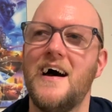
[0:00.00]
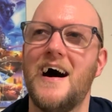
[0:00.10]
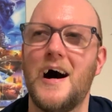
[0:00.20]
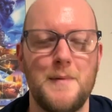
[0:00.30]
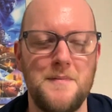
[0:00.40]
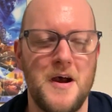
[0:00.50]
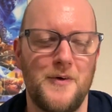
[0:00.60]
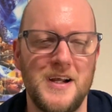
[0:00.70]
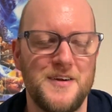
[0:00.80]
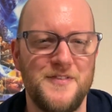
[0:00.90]
I'm not
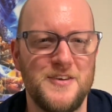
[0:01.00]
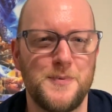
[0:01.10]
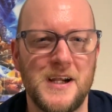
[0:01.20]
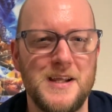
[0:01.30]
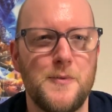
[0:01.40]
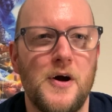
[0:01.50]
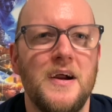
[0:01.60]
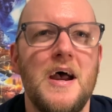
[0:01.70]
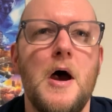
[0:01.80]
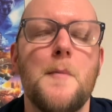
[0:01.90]
really on Facebook anymore,
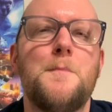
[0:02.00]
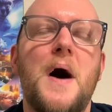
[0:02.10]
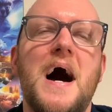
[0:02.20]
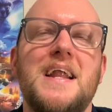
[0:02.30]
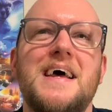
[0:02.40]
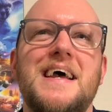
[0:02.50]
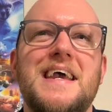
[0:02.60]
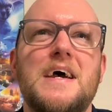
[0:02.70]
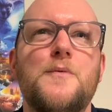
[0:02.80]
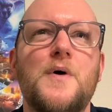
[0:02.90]
but
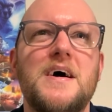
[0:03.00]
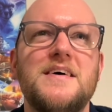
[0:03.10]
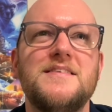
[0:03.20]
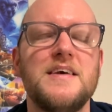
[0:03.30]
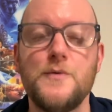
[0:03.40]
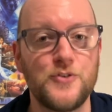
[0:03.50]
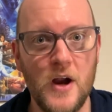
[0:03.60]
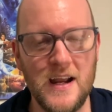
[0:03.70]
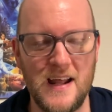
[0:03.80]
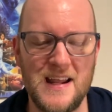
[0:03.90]
it was
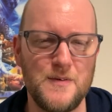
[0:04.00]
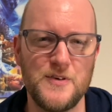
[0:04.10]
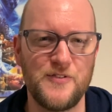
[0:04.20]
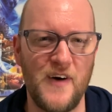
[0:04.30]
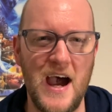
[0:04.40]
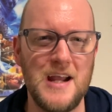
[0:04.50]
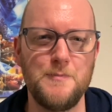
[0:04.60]
great, and it was fine.